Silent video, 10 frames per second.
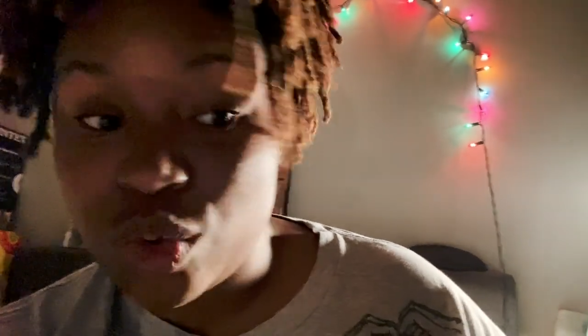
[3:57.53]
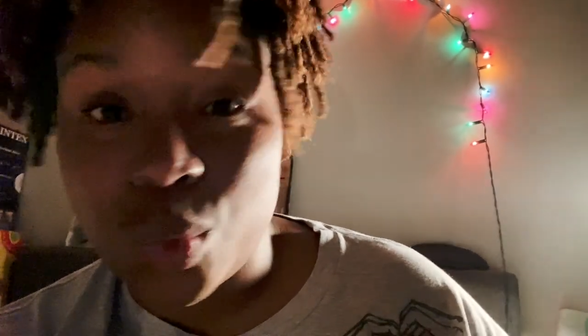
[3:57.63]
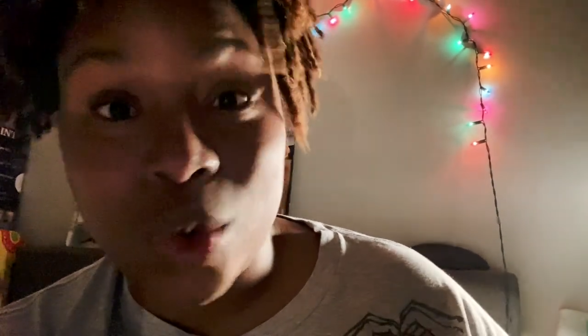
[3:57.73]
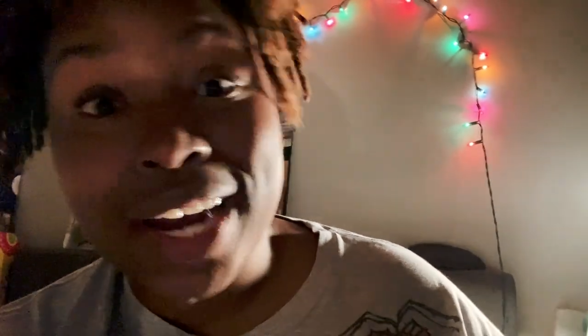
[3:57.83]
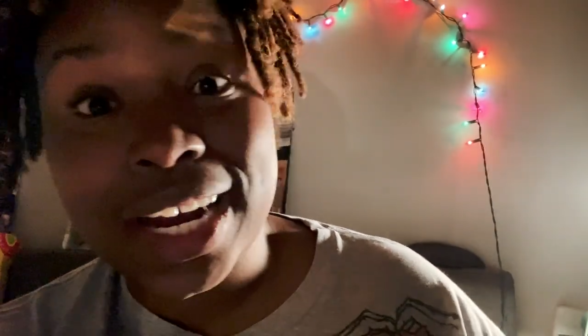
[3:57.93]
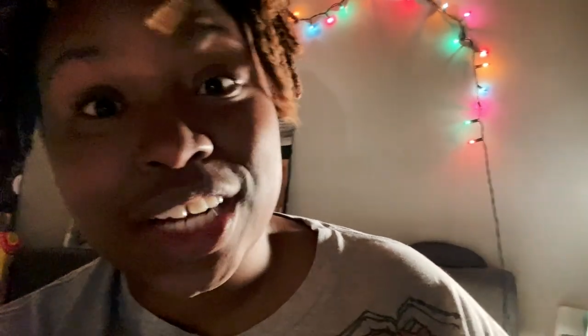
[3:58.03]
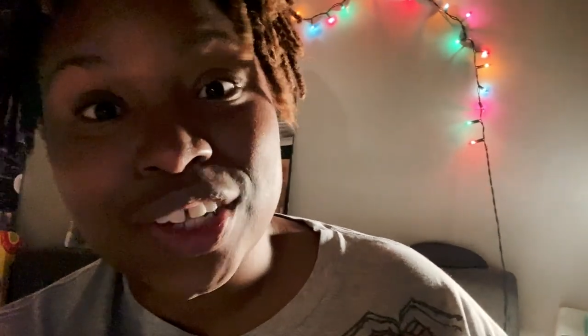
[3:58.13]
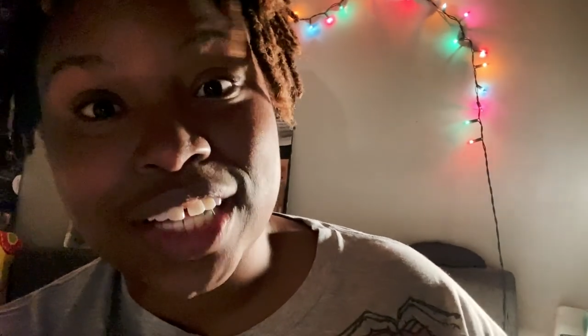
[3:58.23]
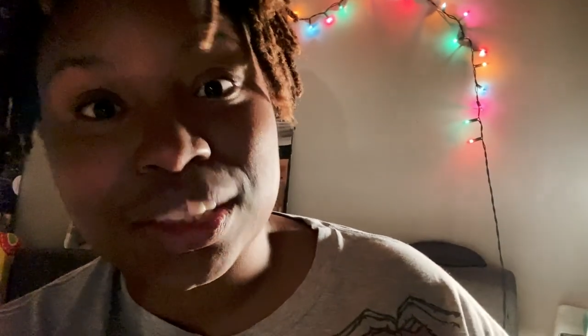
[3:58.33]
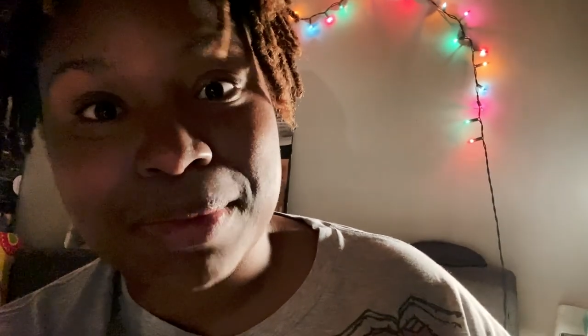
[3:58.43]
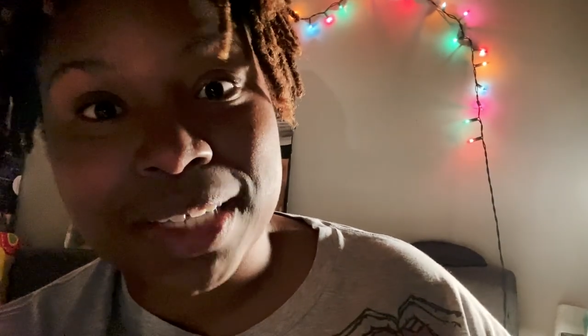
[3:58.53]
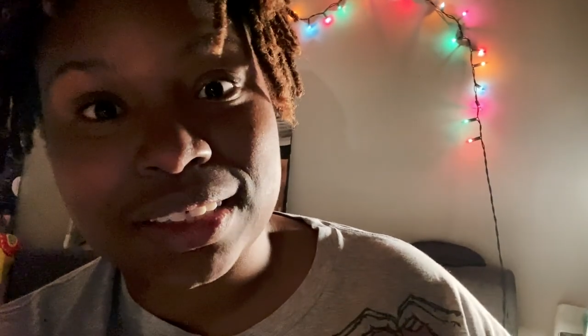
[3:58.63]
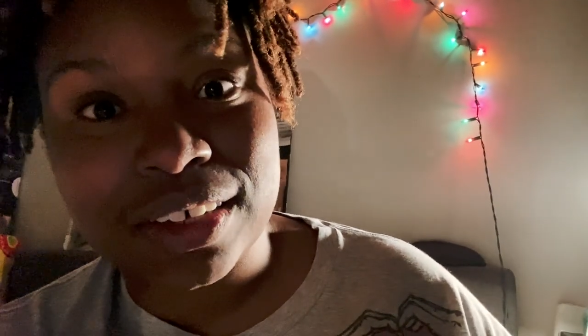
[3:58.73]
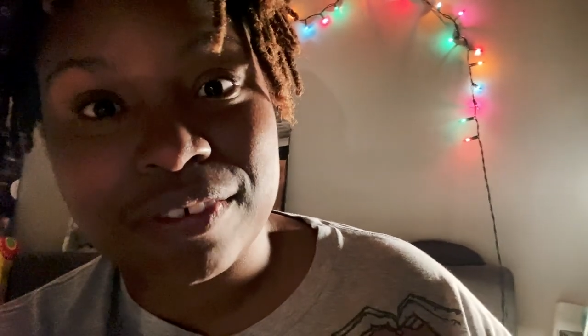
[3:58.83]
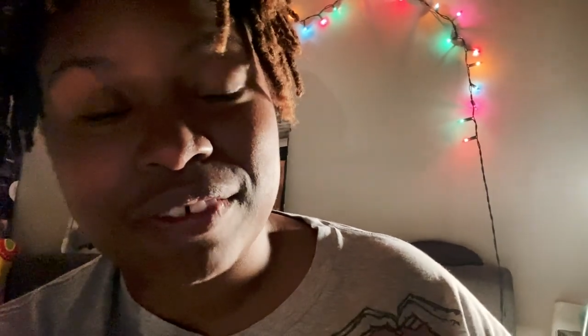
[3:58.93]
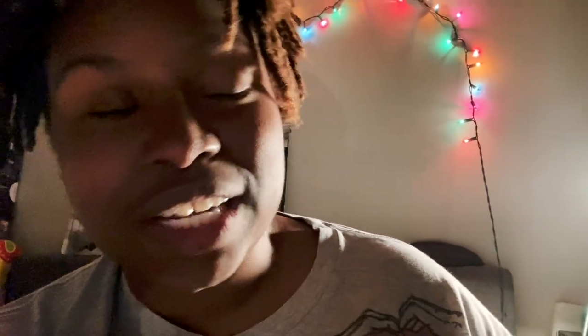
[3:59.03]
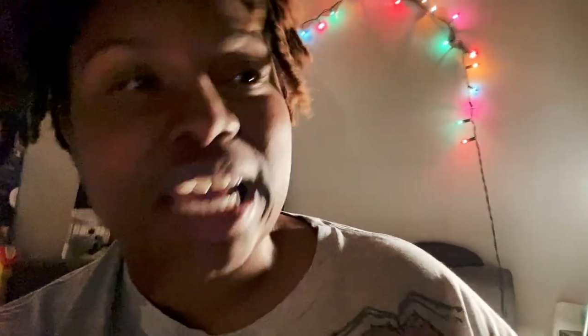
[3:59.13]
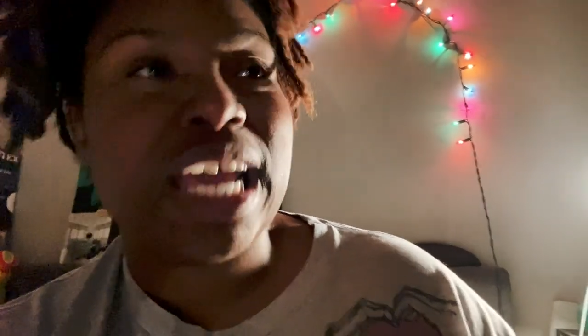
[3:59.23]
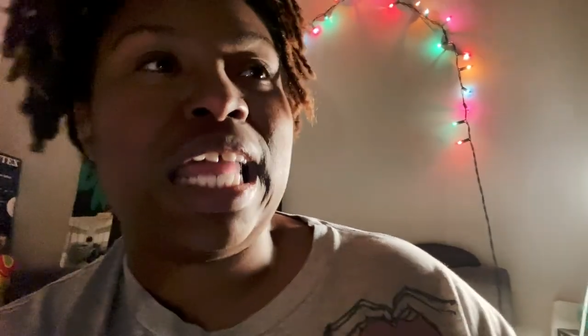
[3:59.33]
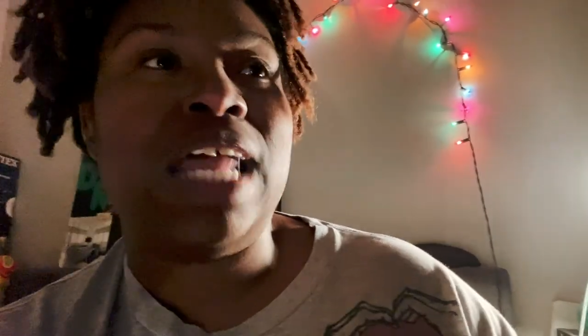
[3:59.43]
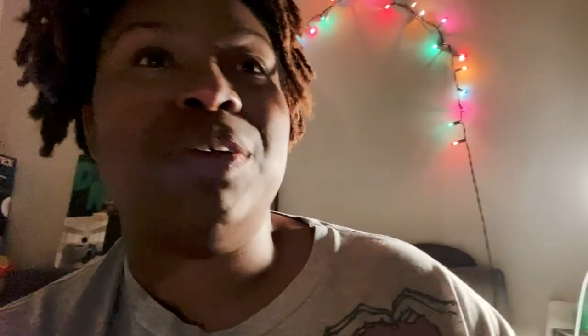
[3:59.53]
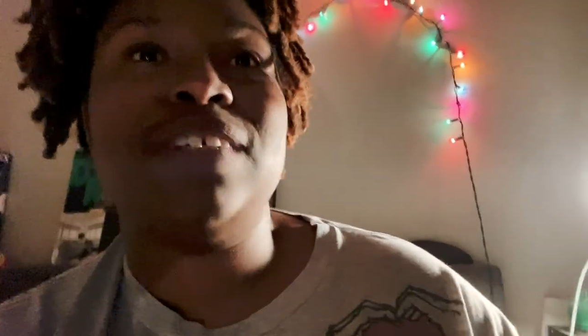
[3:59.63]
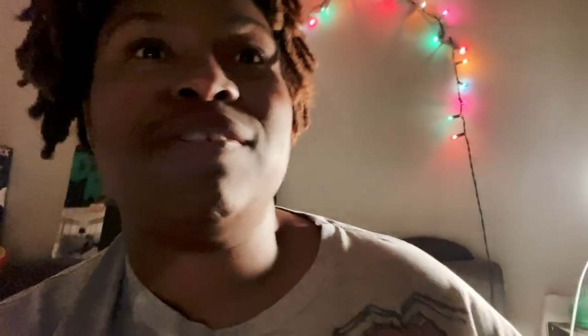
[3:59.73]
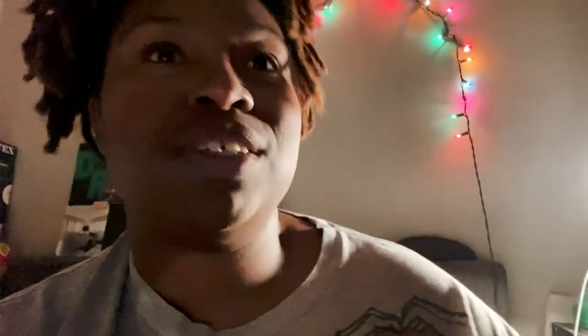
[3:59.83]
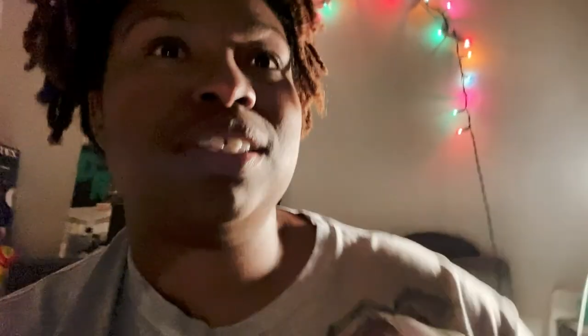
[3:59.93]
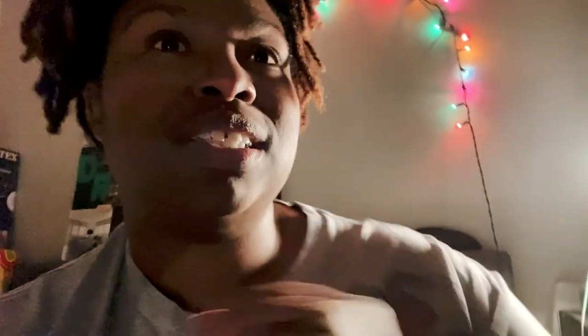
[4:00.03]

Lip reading: Why did I do that to myself? And that was the first